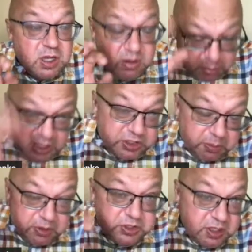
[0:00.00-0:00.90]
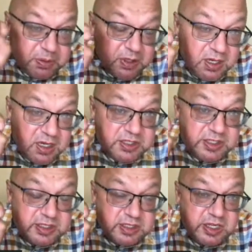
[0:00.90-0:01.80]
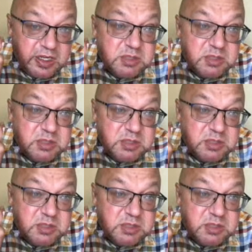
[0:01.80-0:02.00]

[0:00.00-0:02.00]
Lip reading: multiple deep things,